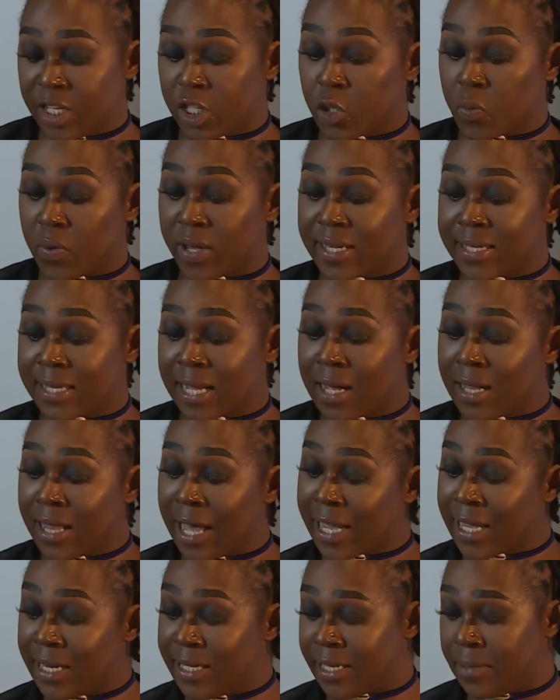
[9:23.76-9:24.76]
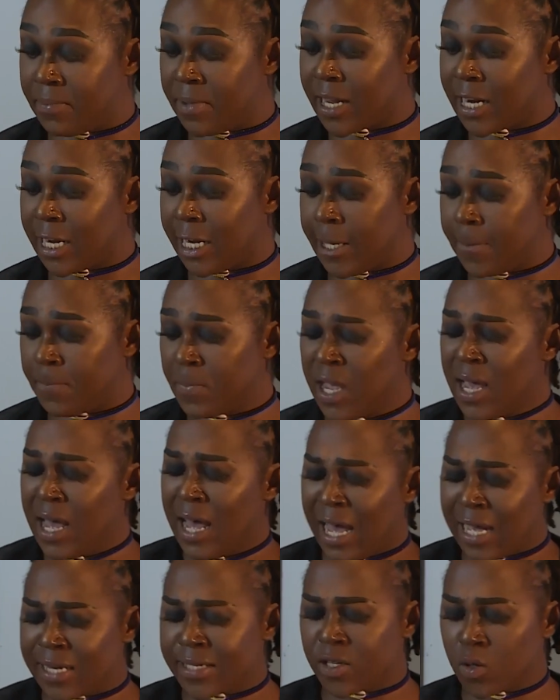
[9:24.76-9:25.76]
to excel academically
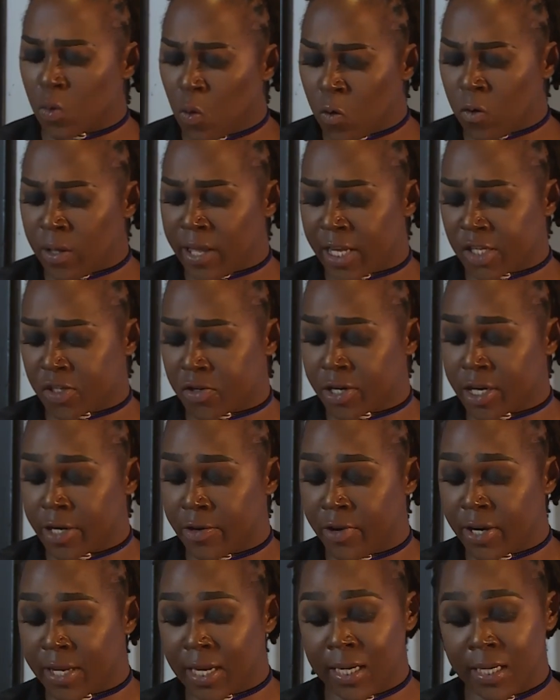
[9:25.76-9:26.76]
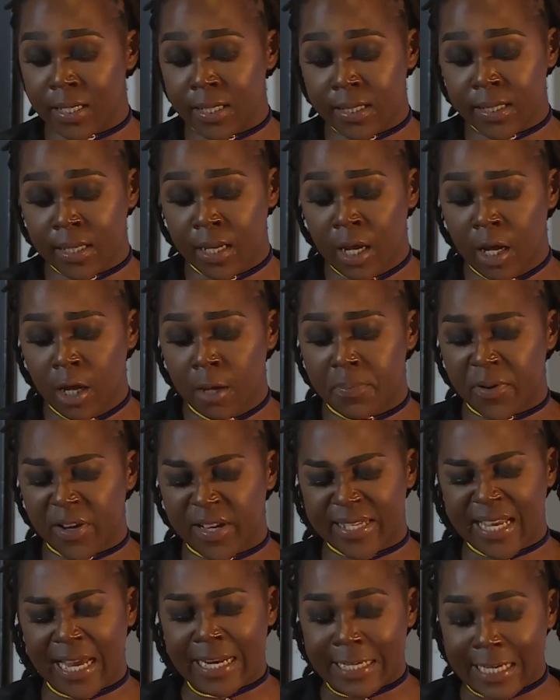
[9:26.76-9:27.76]
and in all extracurriculars
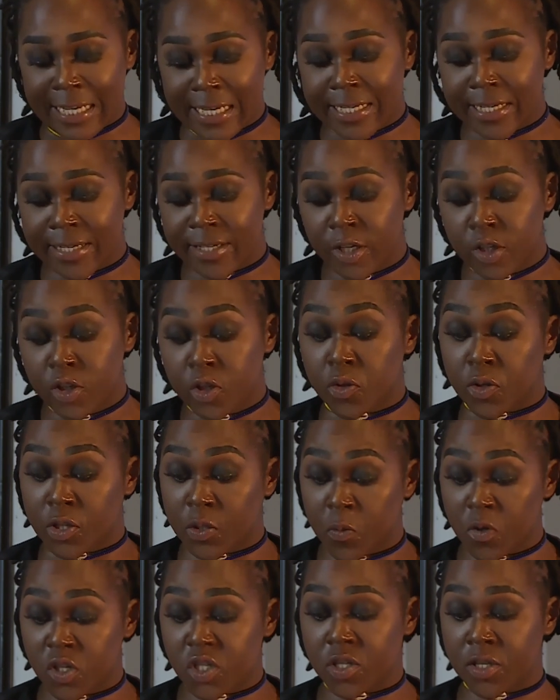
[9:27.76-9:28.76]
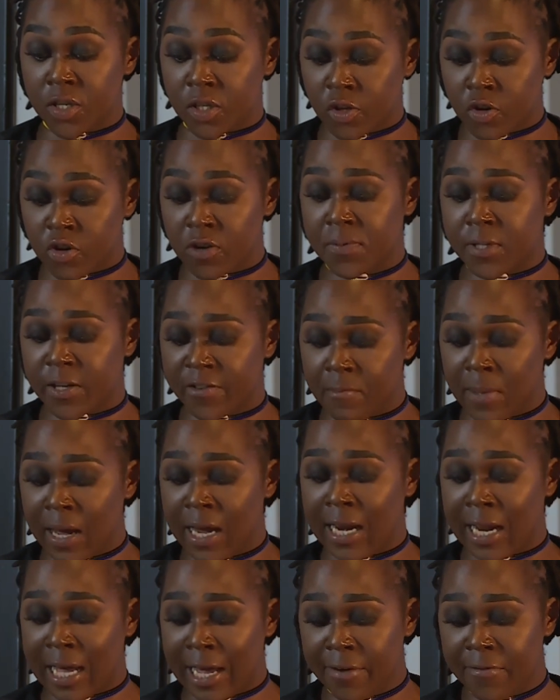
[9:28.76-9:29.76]
because I needed to switch the script of my
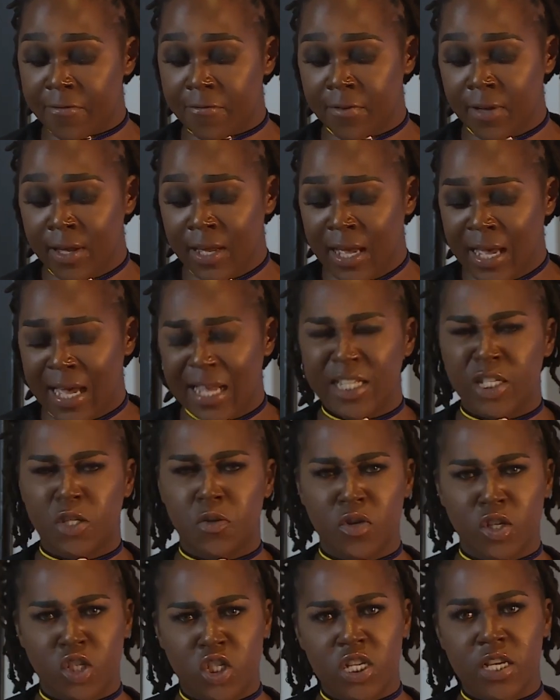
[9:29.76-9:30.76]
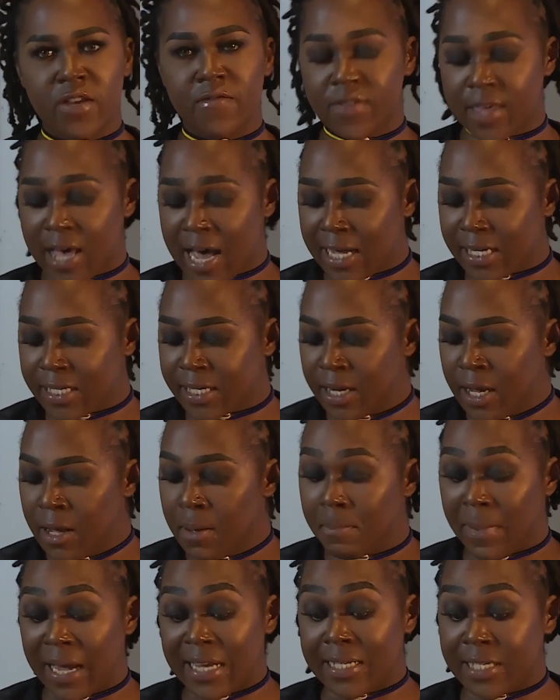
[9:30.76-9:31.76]
life, and to achieve that,
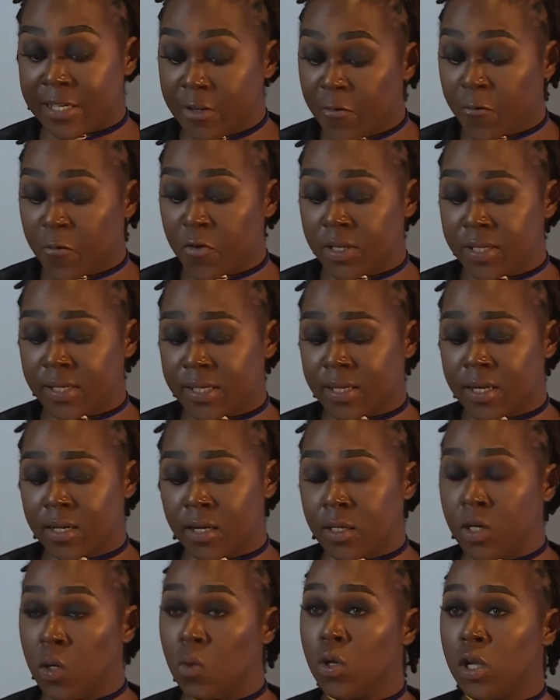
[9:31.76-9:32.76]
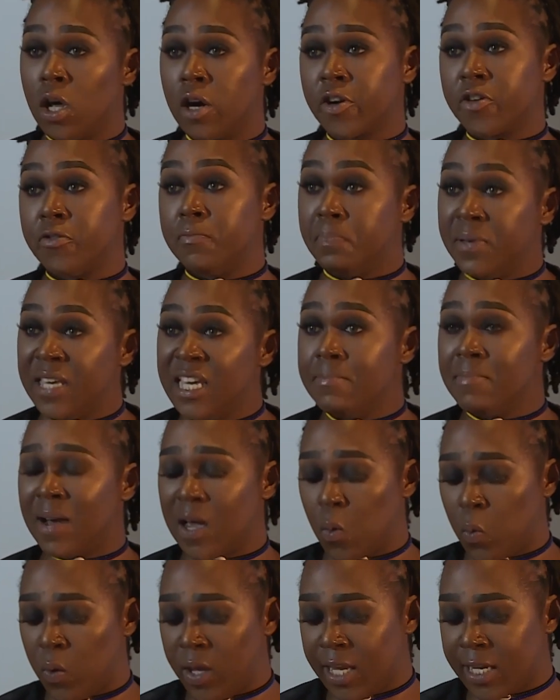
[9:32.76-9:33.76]
my difference could no longer be my
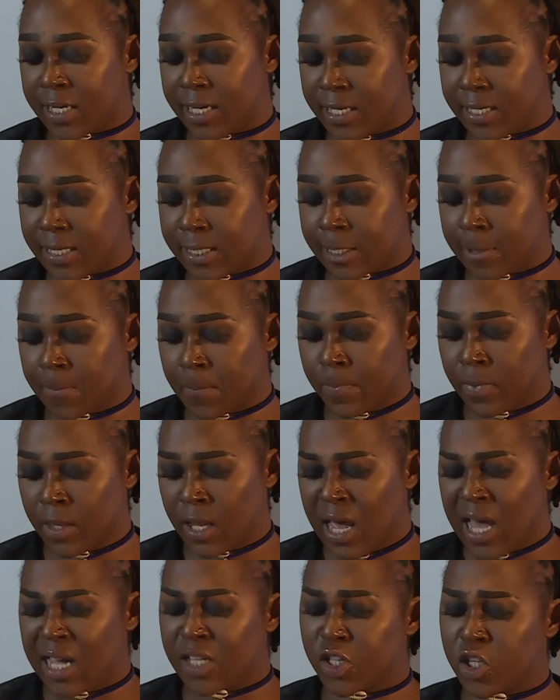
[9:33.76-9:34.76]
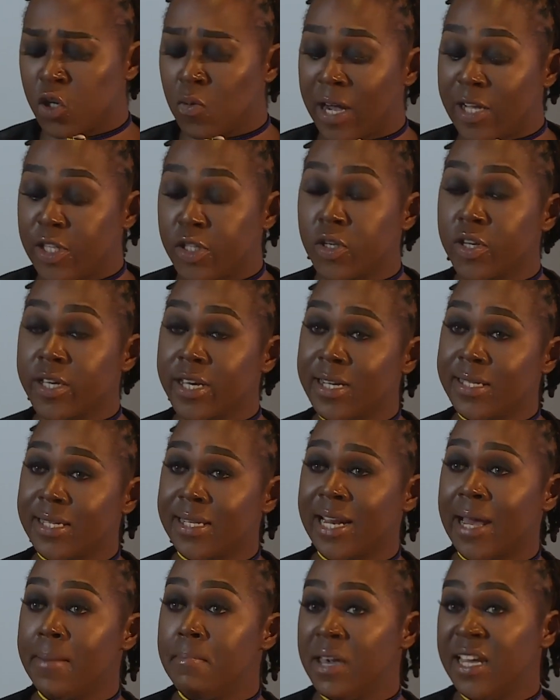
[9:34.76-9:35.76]
weakness. And so I took it
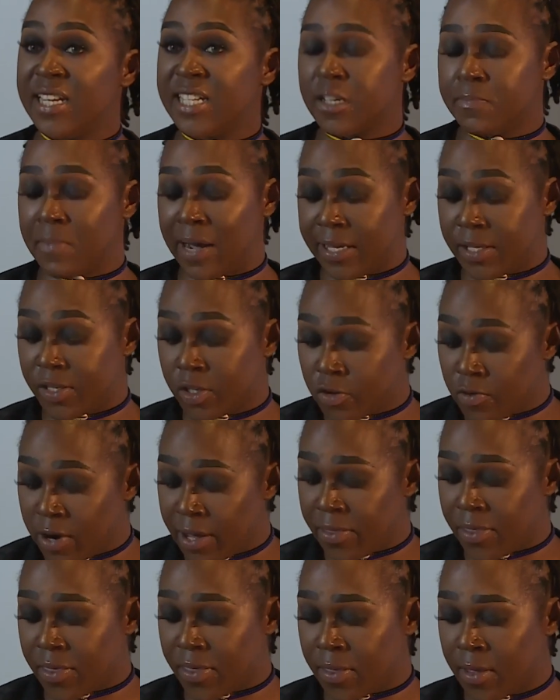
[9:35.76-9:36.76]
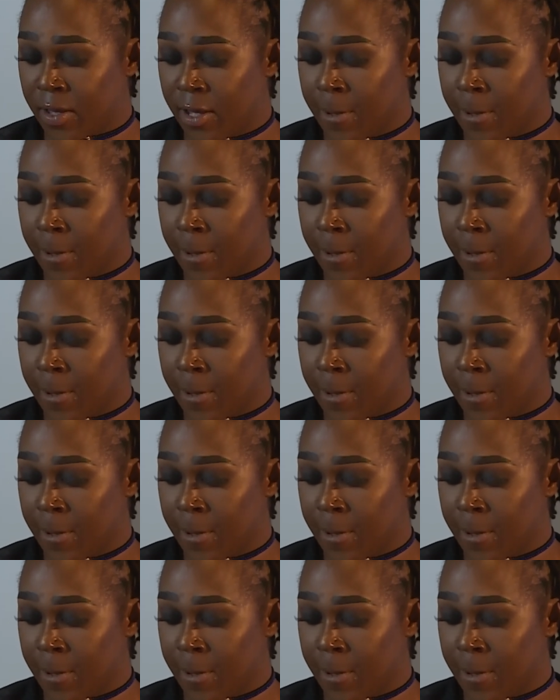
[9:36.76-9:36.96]
and I made it my strength.